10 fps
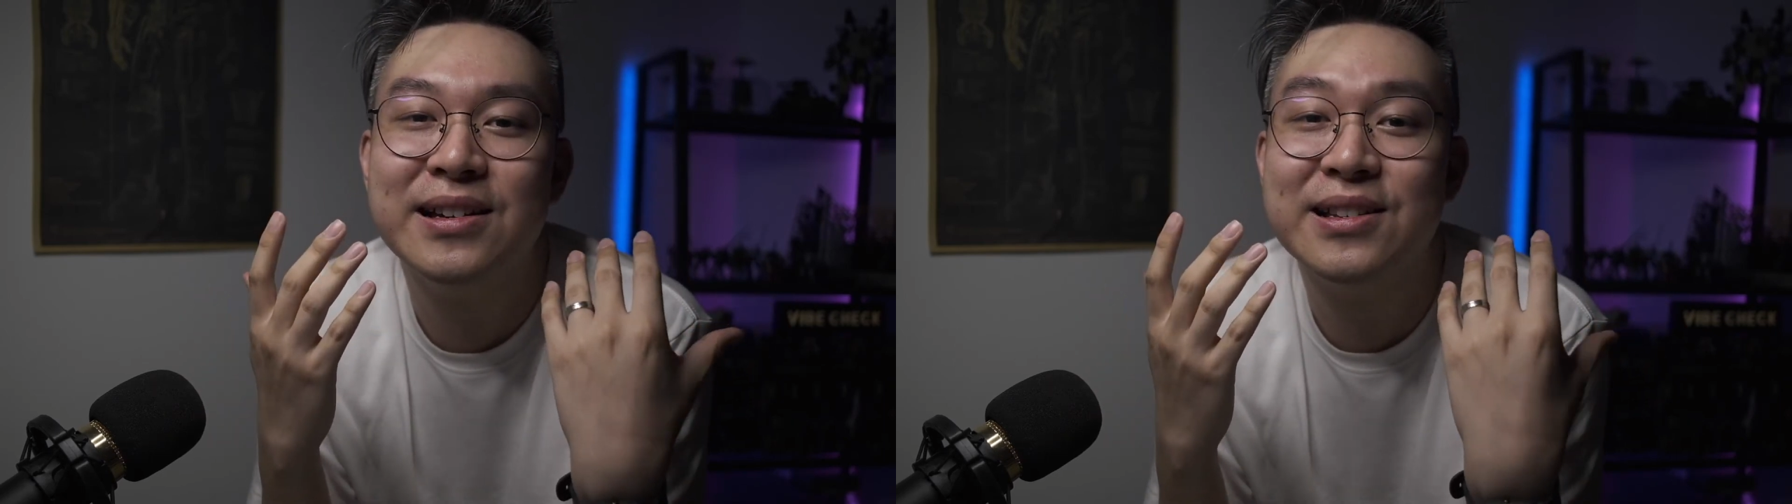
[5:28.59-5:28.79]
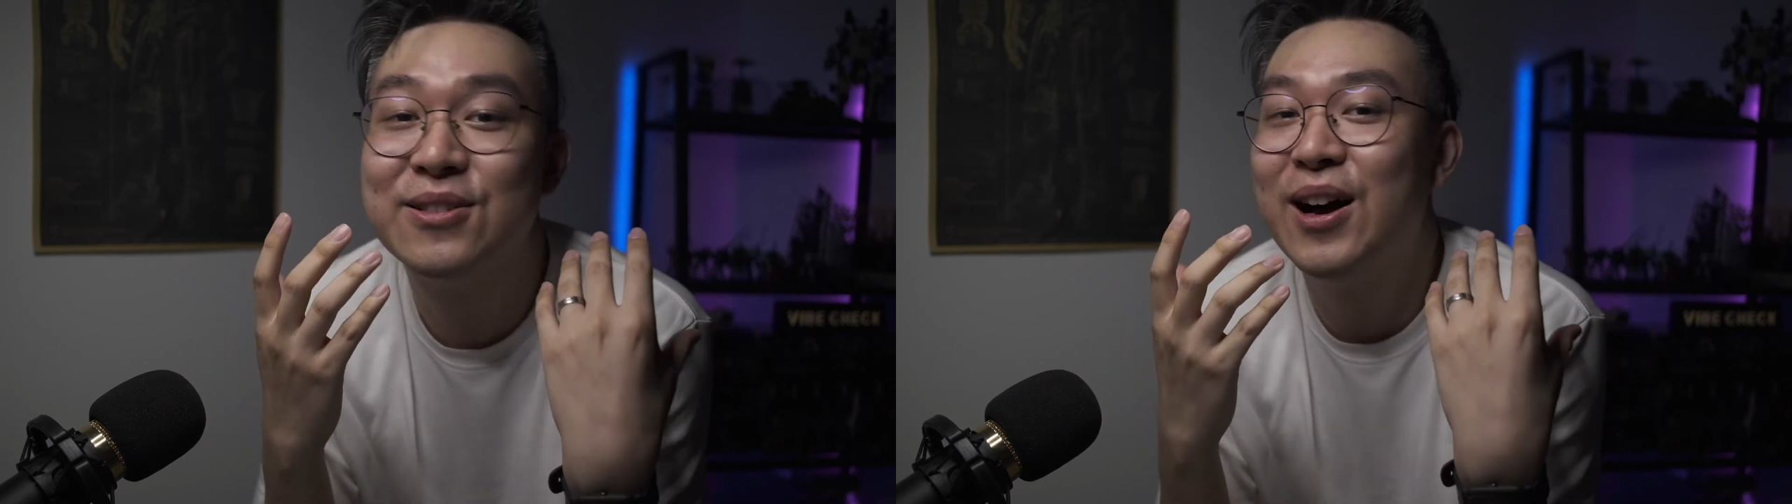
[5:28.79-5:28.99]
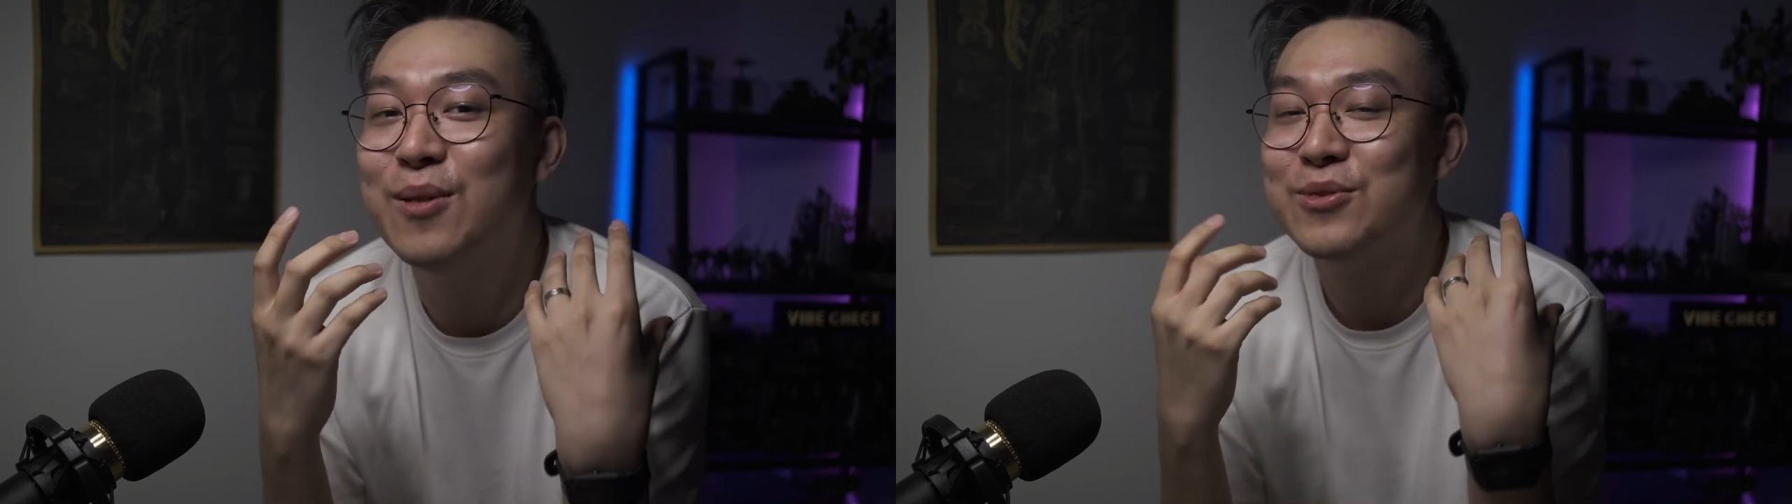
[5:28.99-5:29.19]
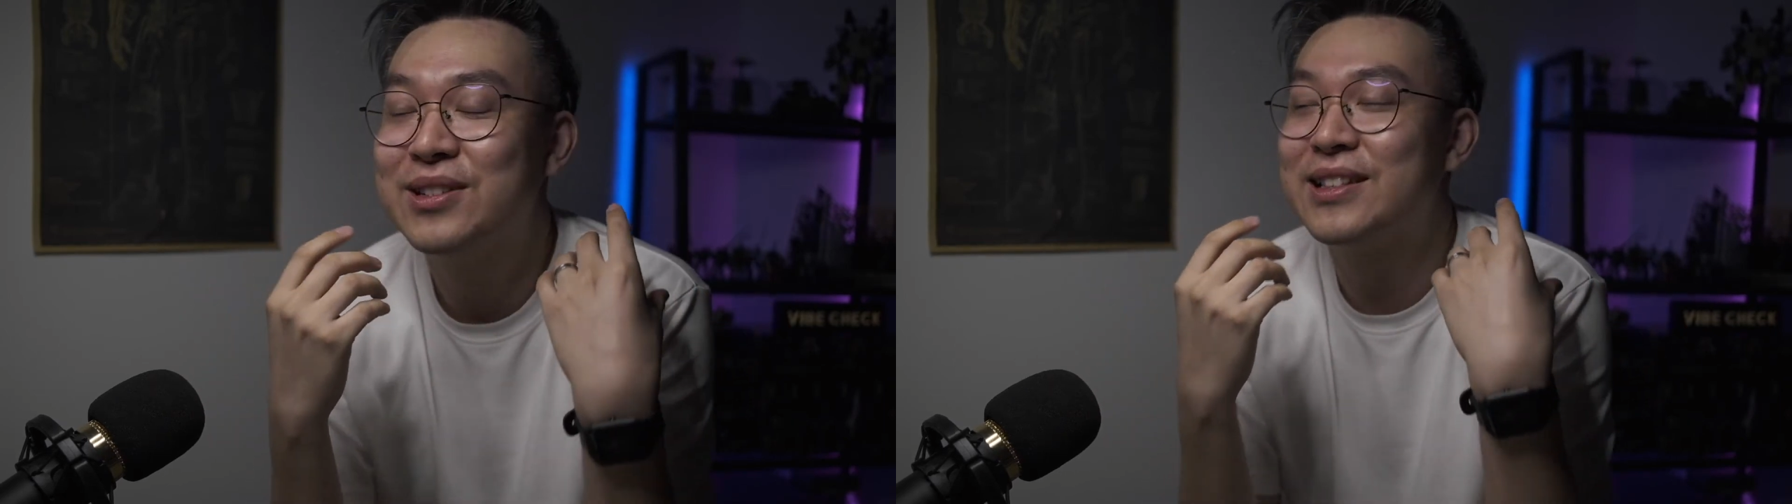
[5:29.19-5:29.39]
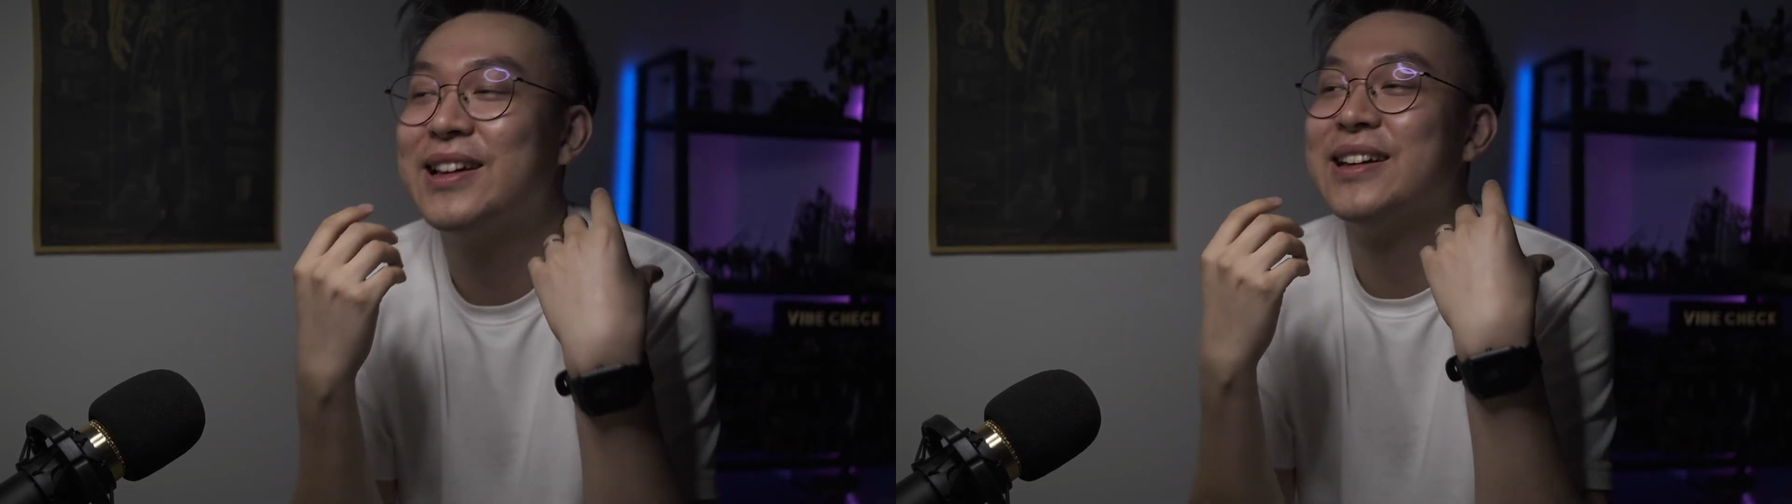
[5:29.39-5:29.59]
So I'm
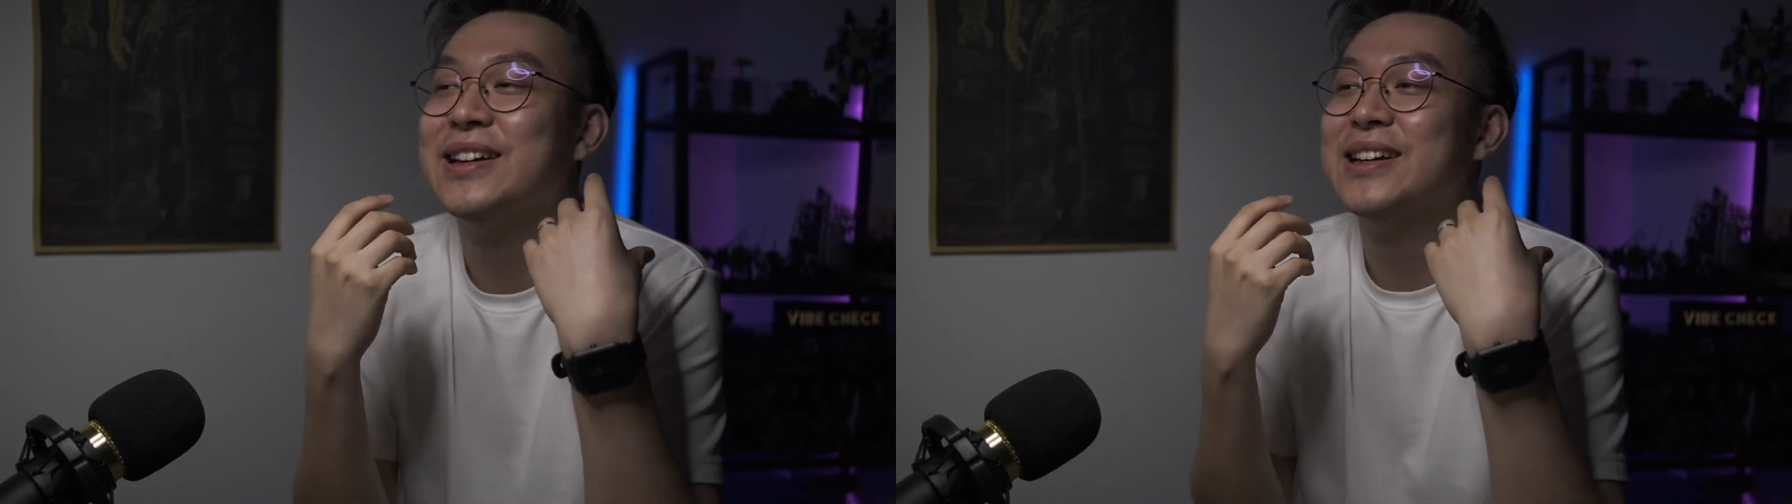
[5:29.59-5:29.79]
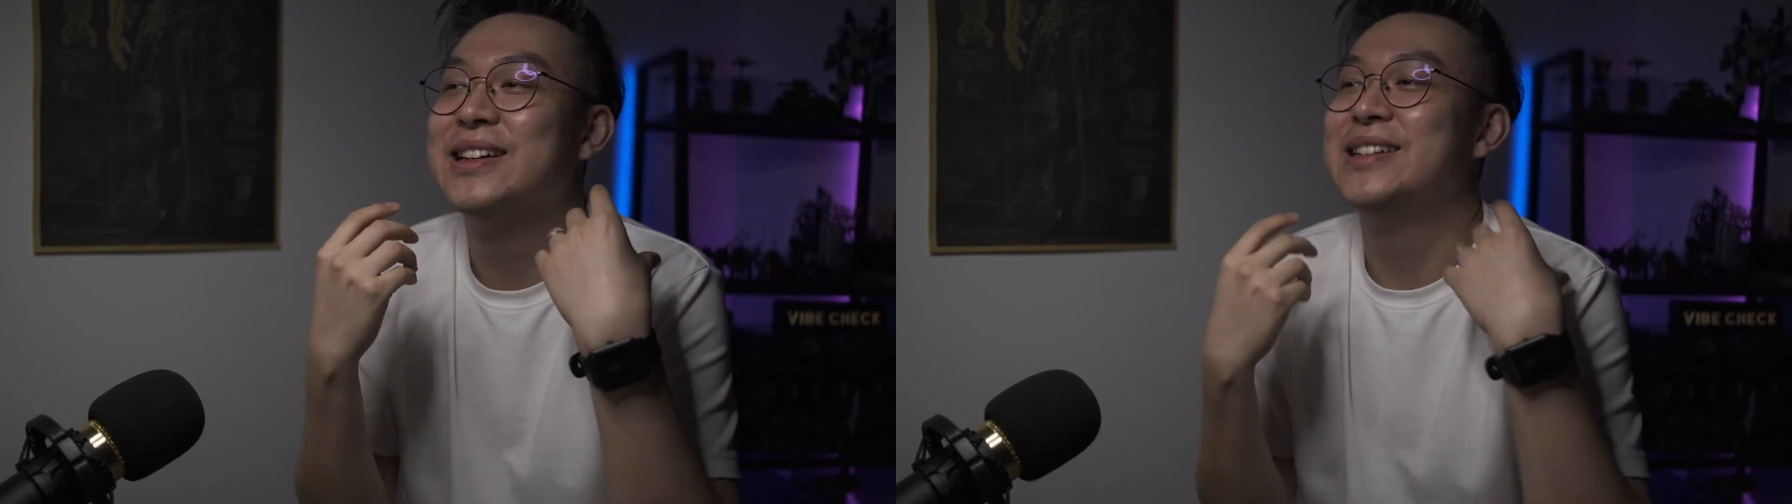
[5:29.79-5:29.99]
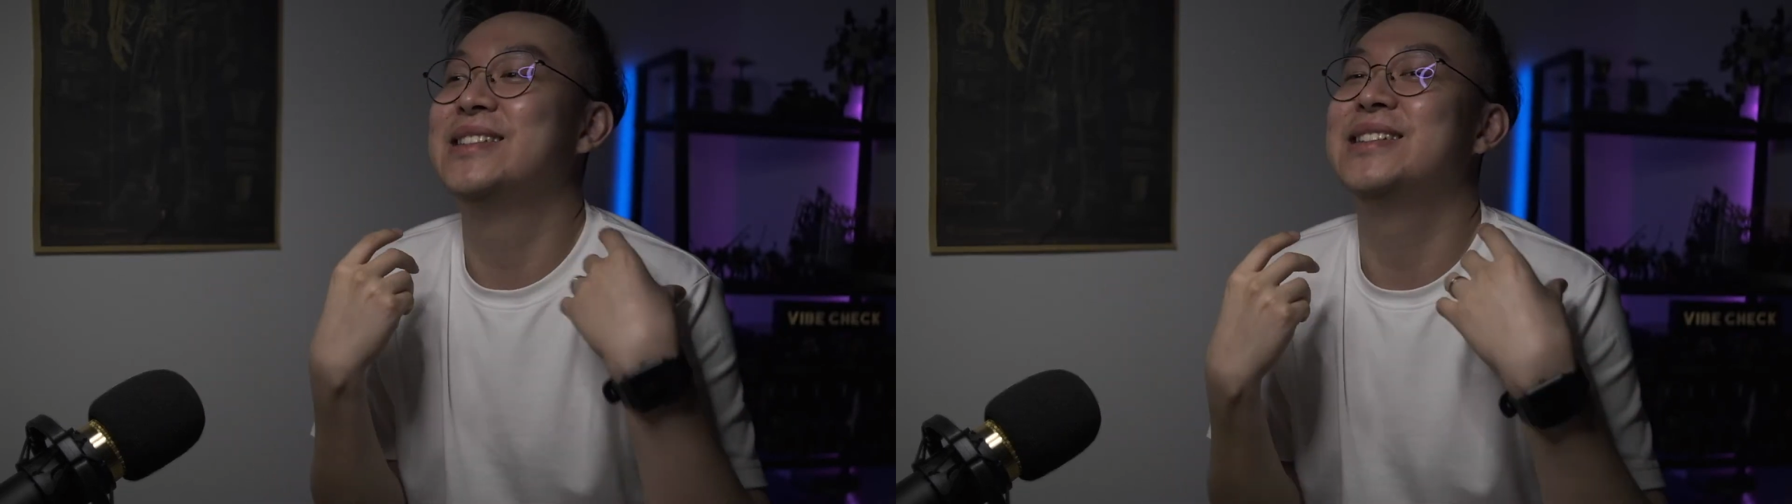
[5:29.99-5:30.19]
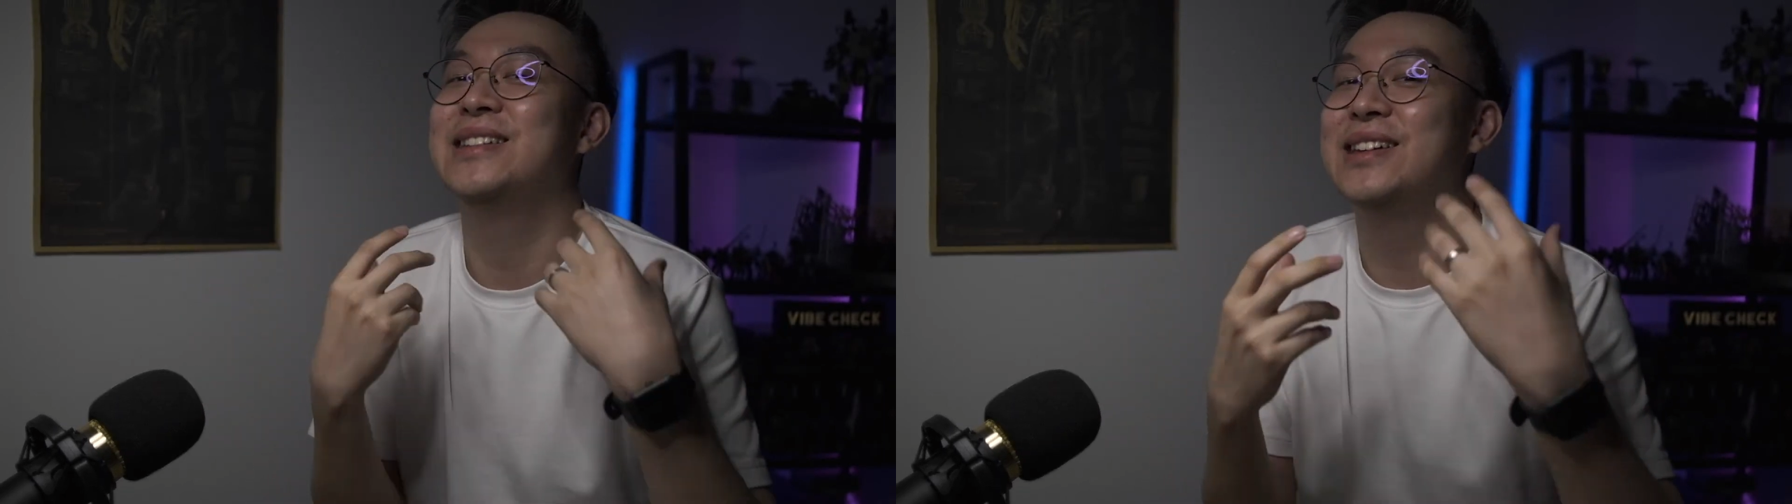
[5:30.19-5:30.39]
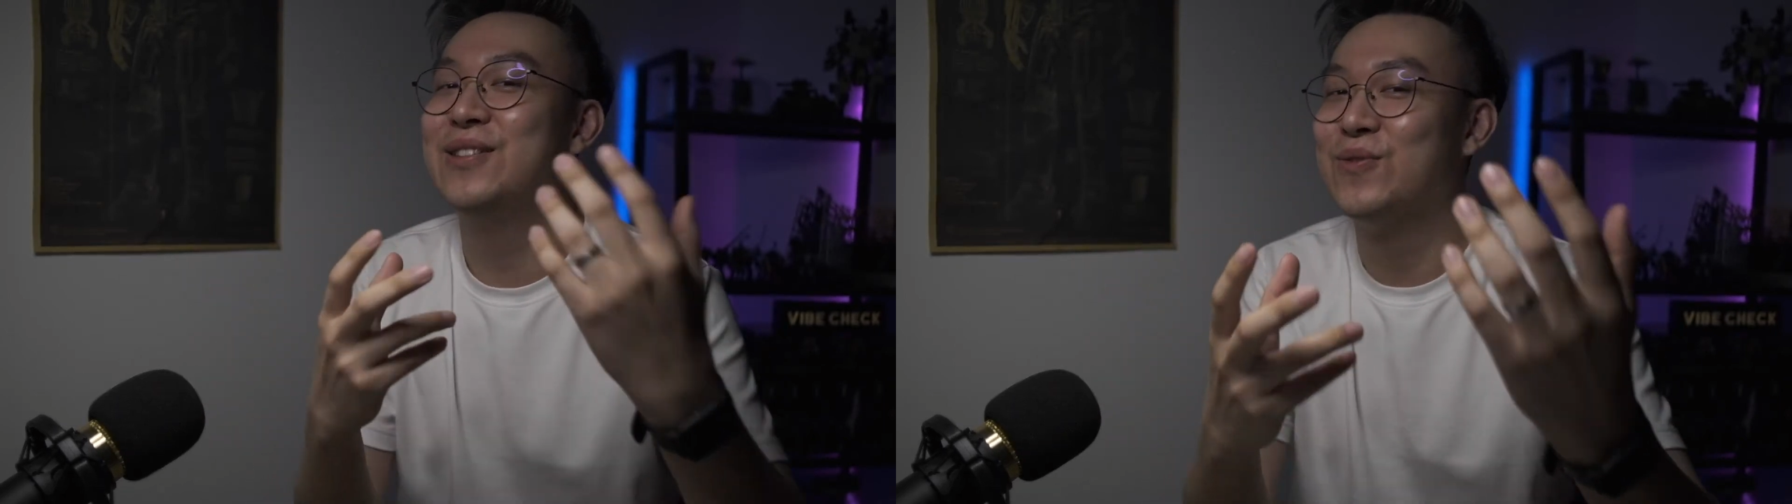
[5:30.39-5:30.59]
just like
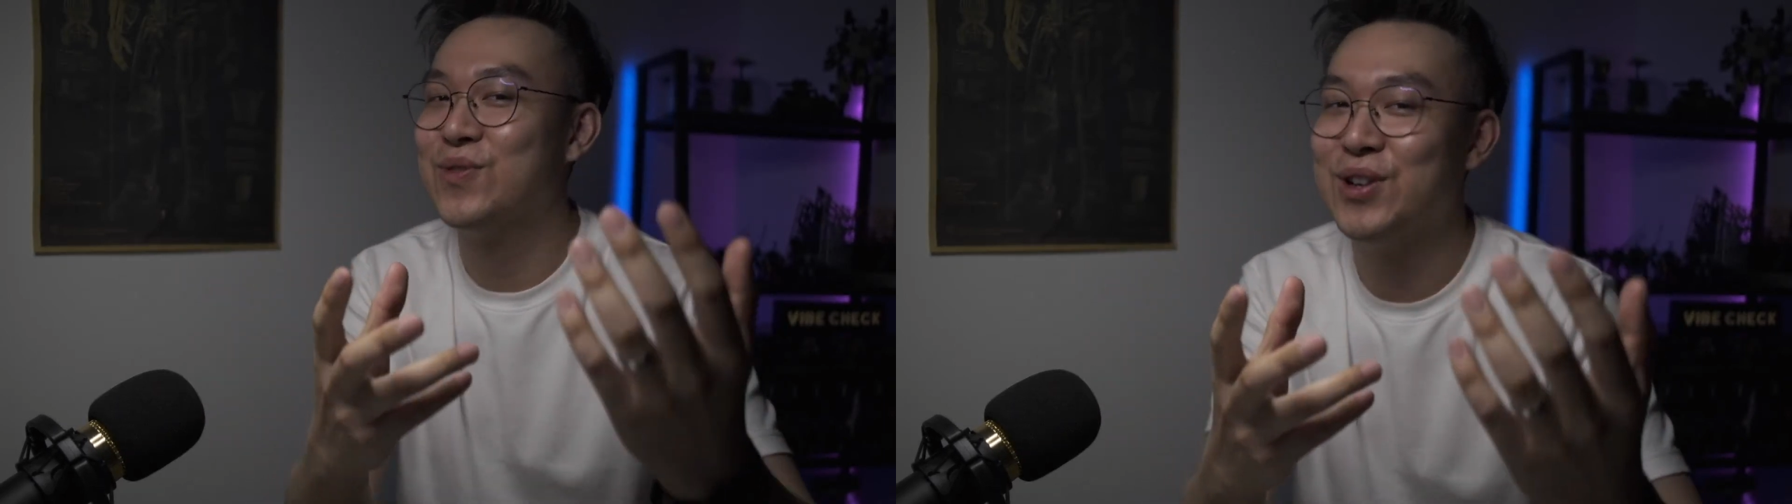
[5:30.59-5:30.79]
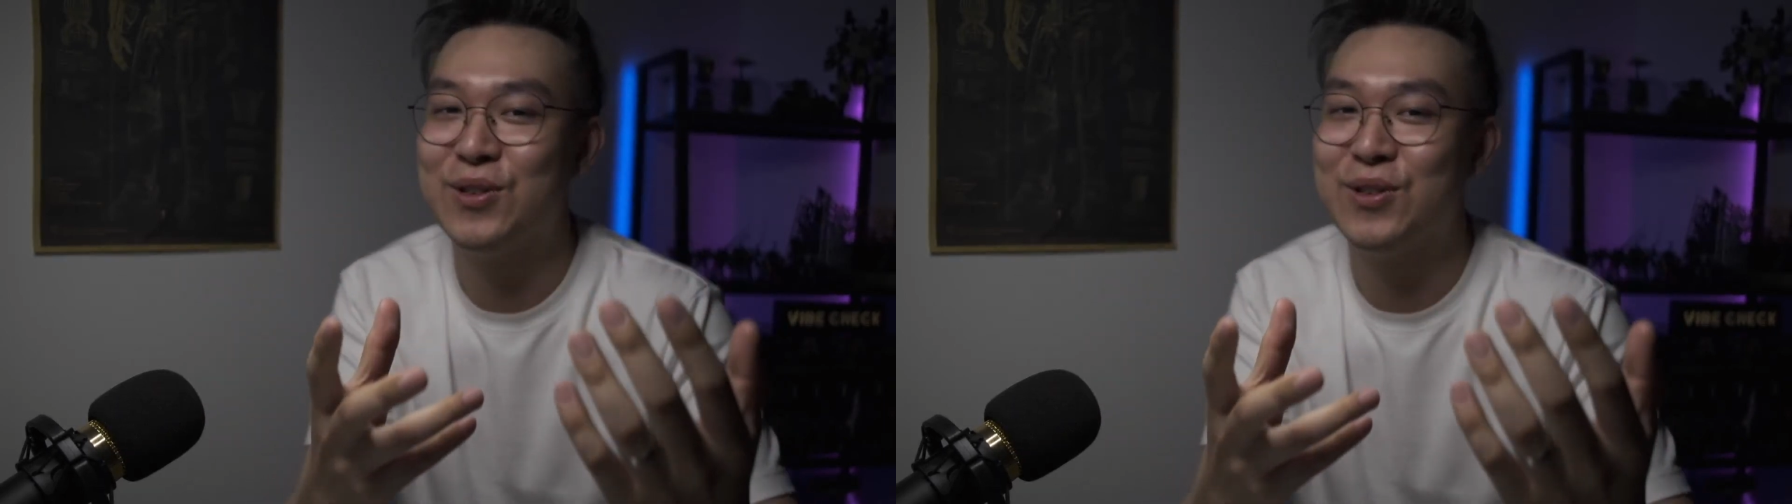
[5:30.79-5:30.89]
sitting in front